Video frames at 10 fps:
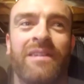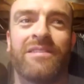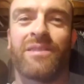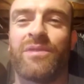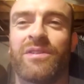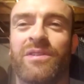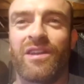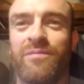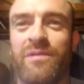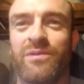some of the
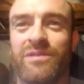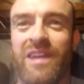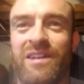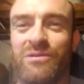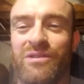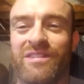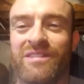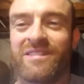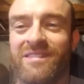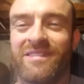stuff people said to
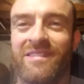us,